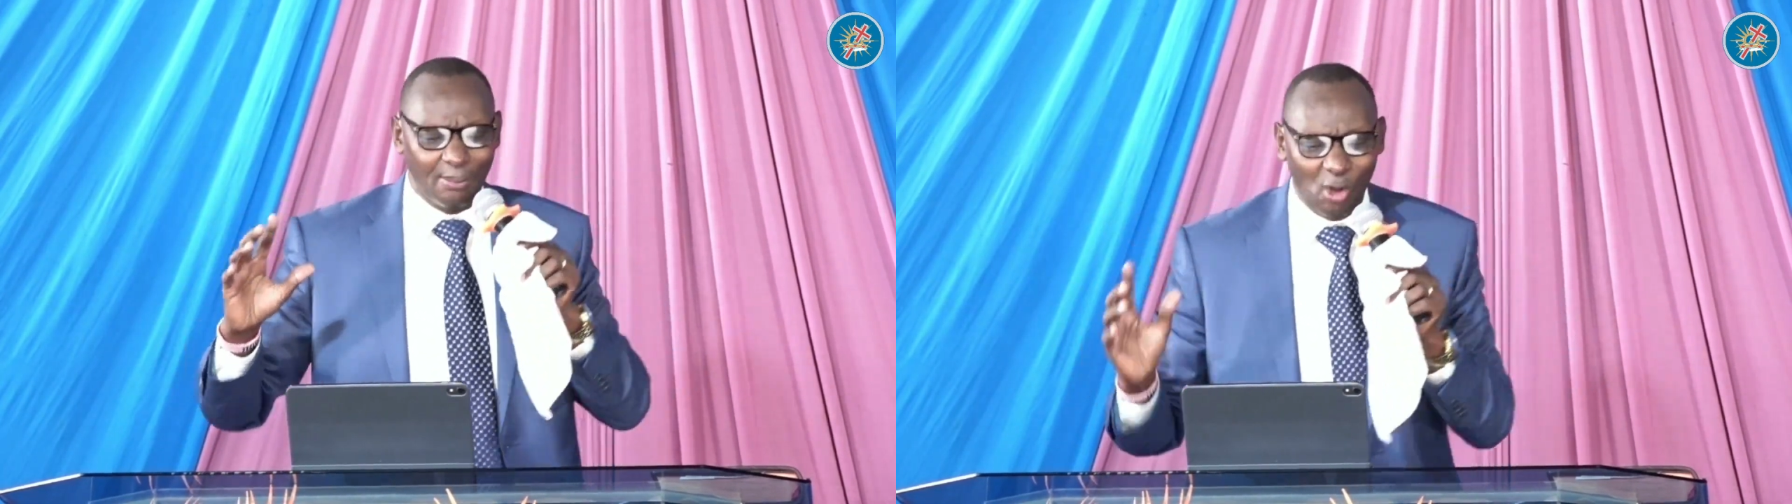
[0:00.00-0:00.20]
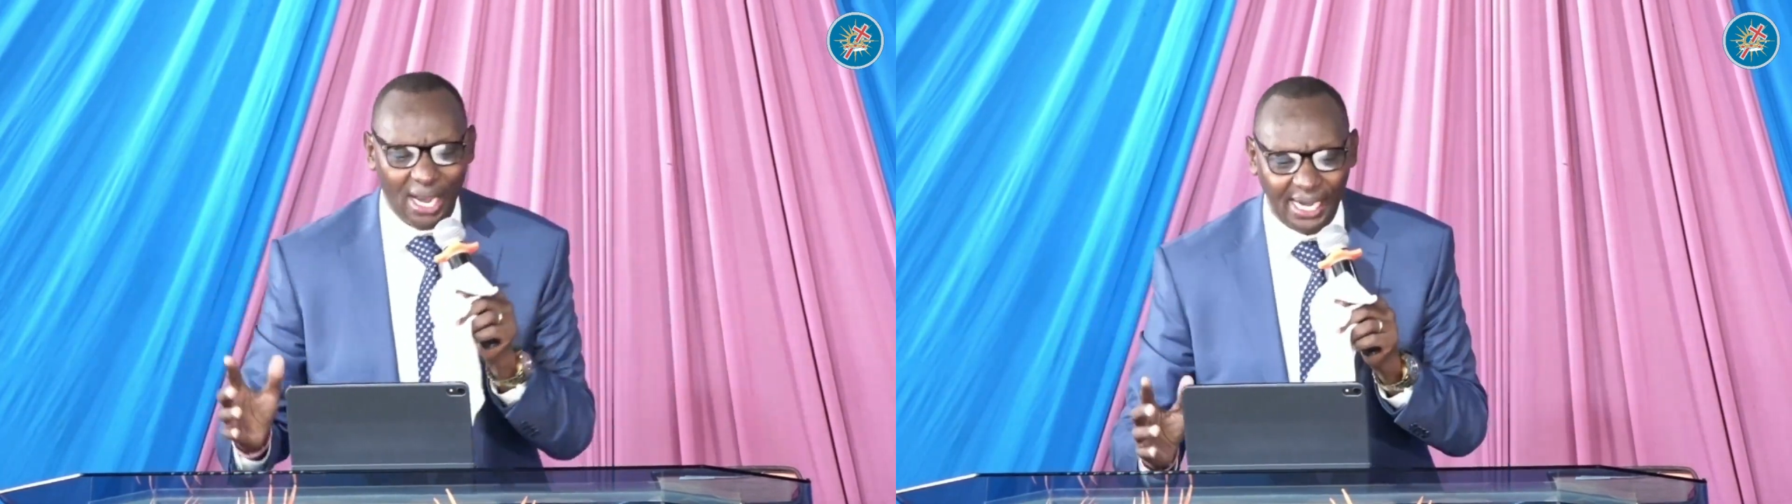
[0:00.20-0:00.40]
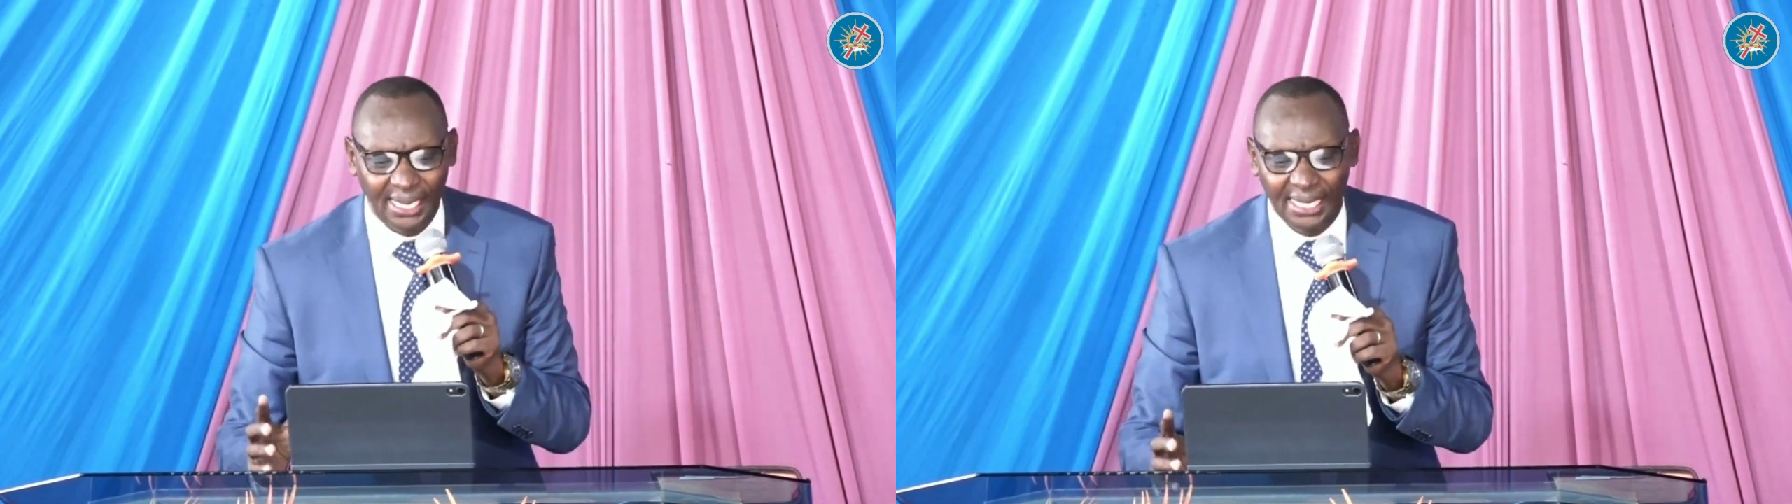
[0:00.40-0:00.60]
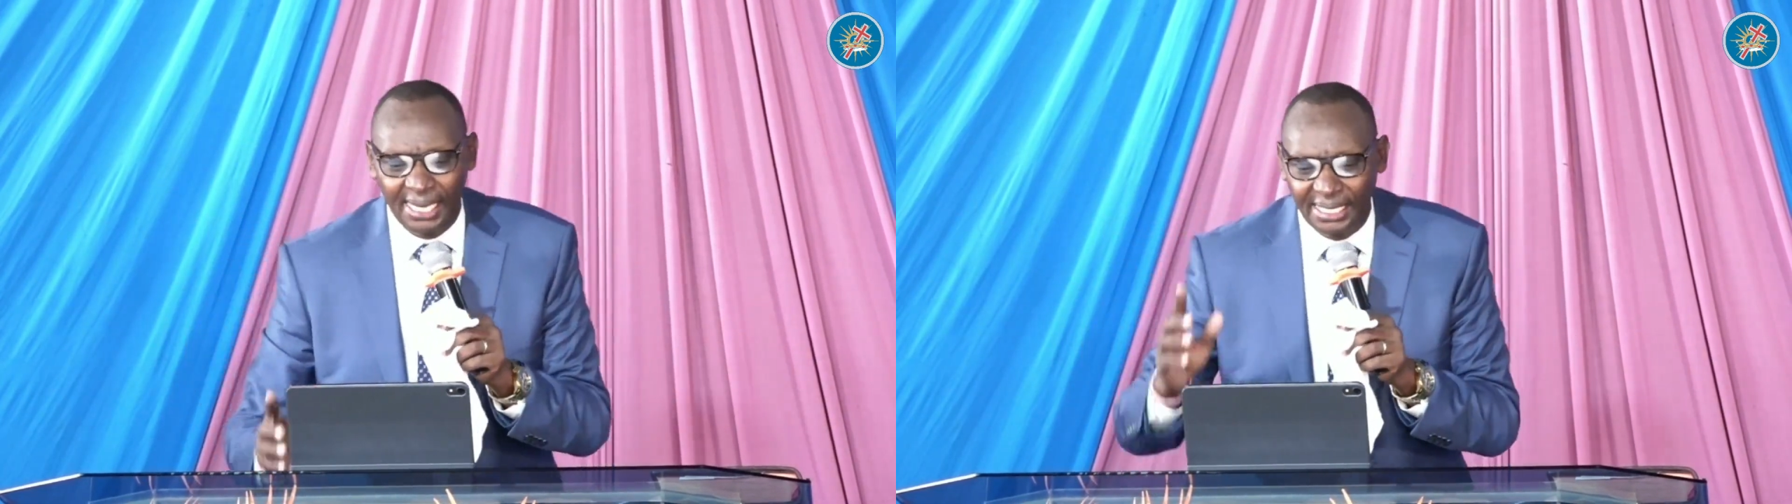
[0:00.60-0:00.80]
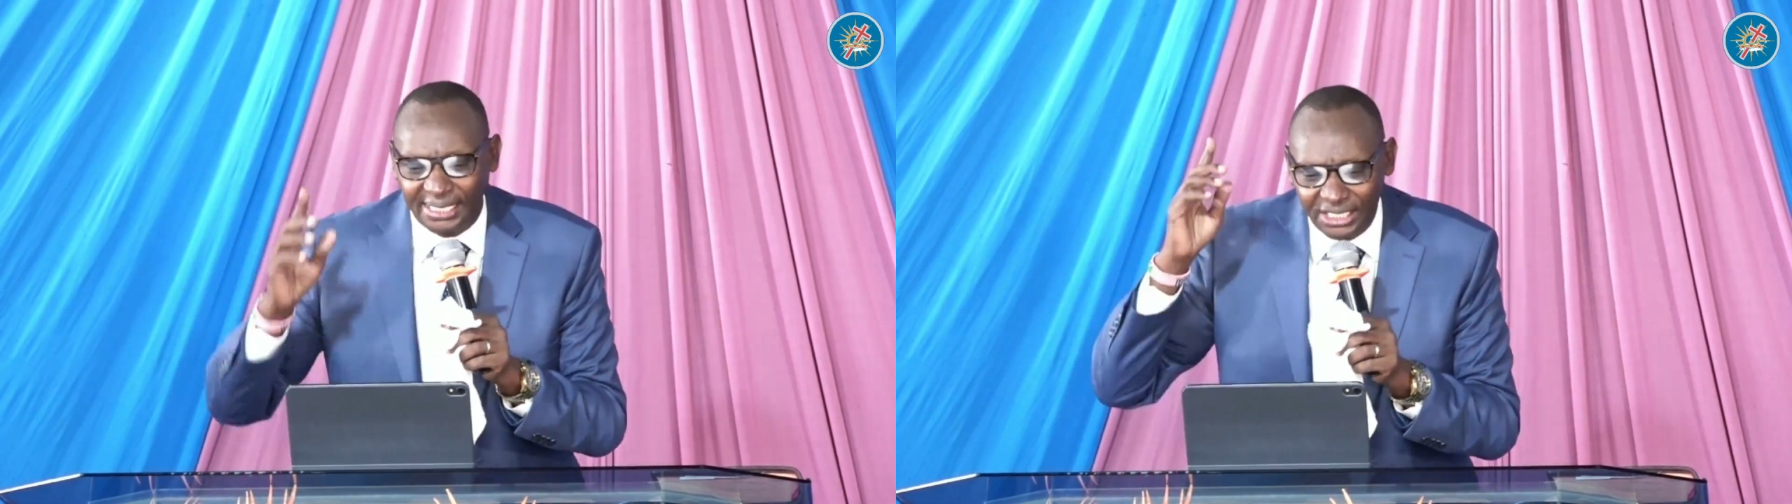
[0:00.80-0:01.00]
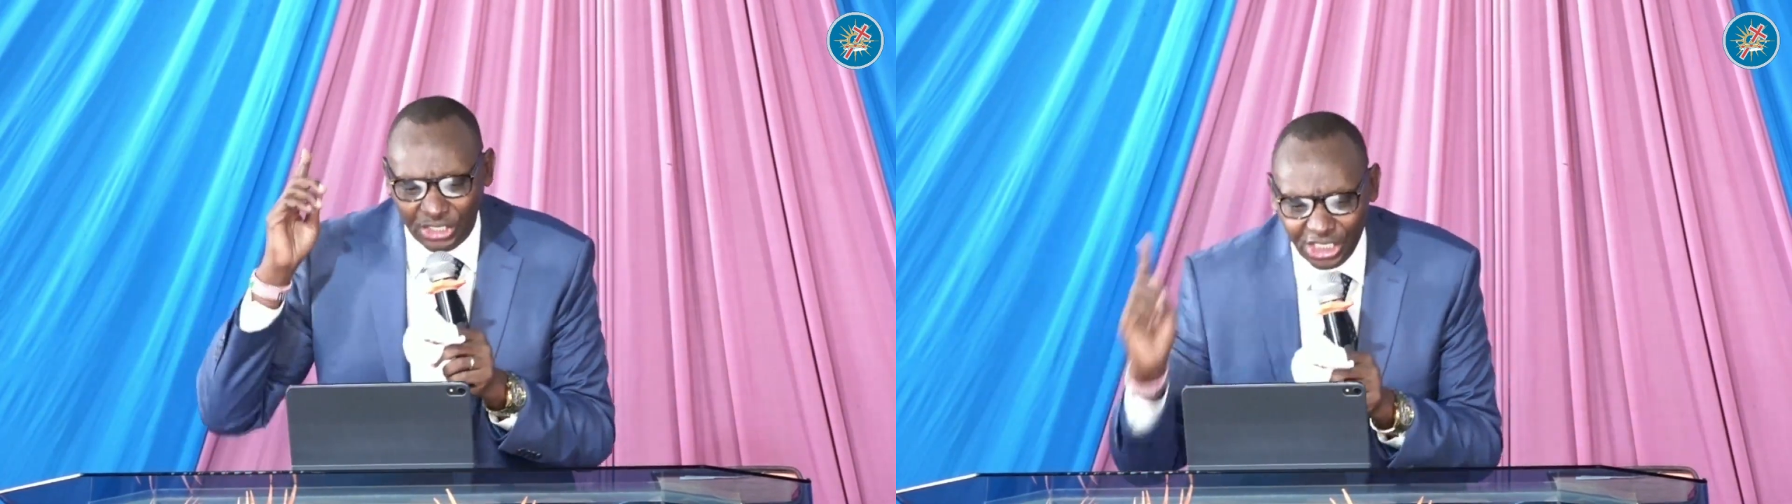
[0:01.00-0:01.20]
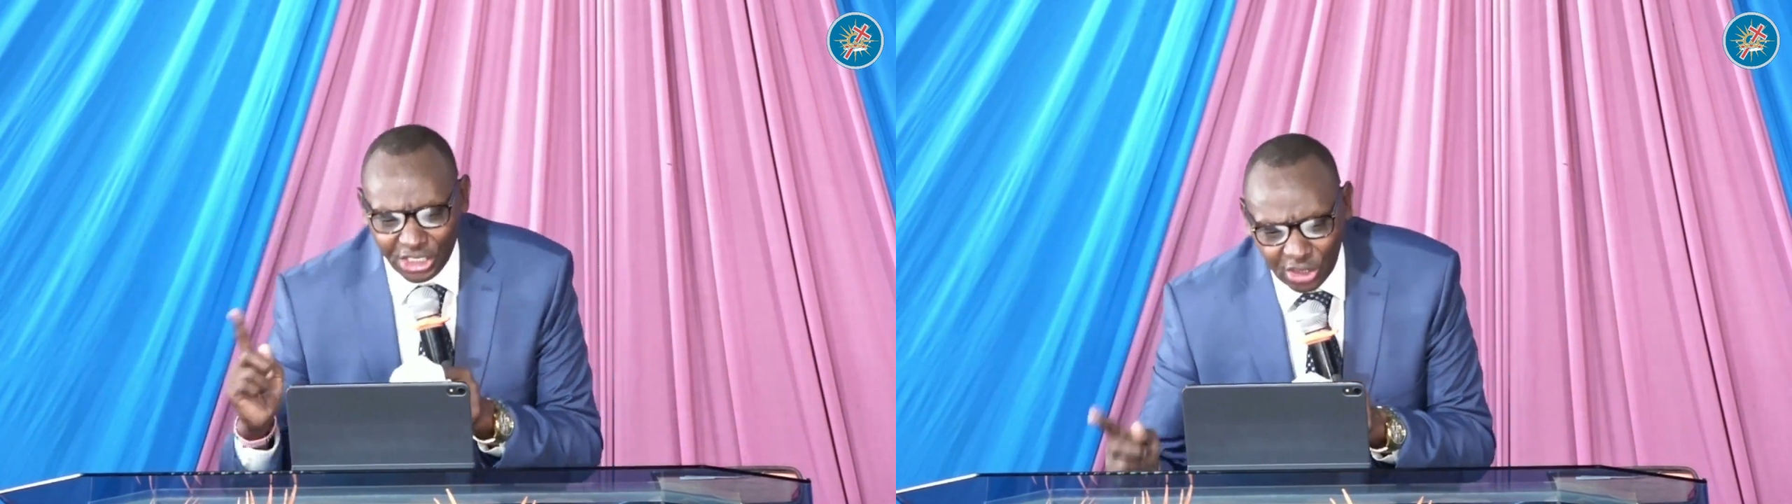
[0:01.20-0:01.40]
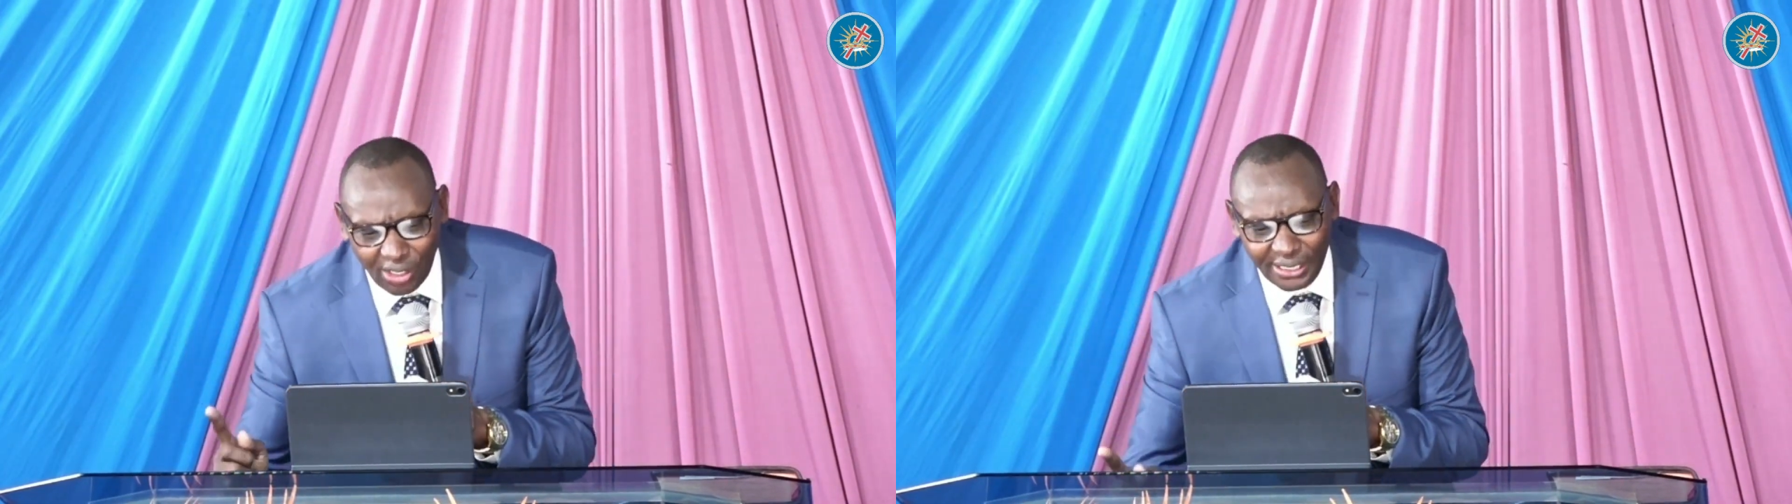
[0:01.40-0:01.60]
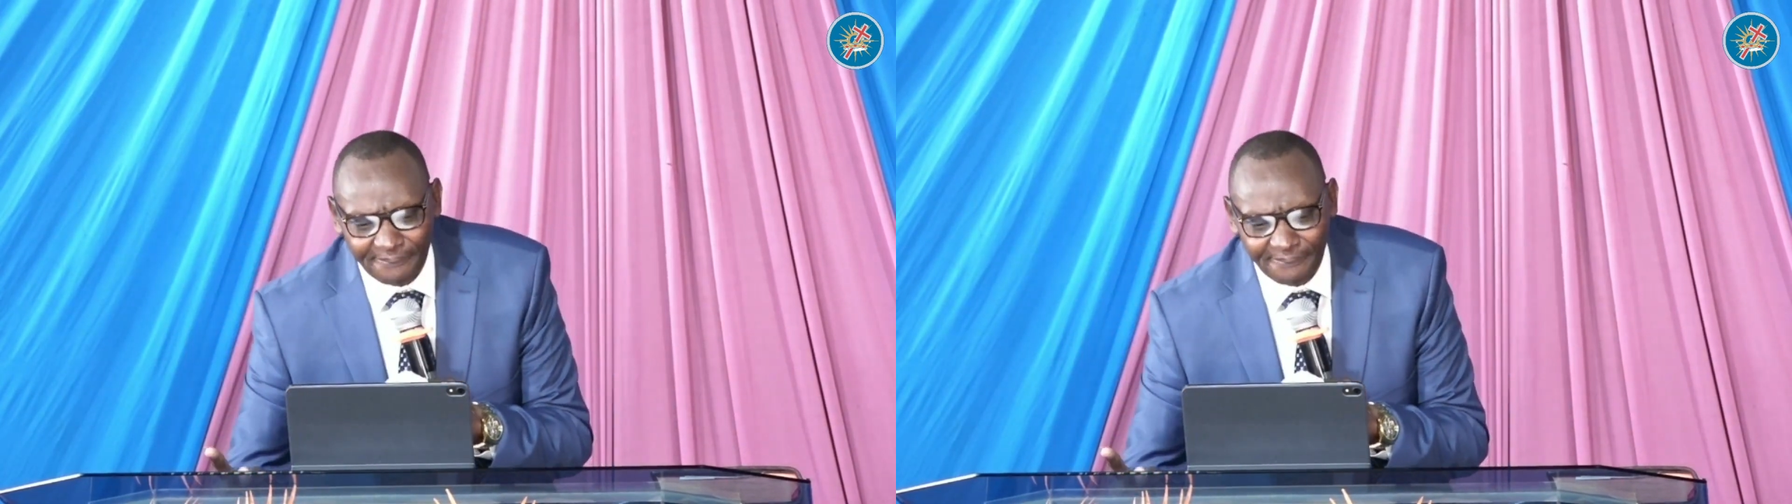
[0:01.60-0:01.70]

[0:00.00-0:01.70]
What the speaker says: Bwana. Decision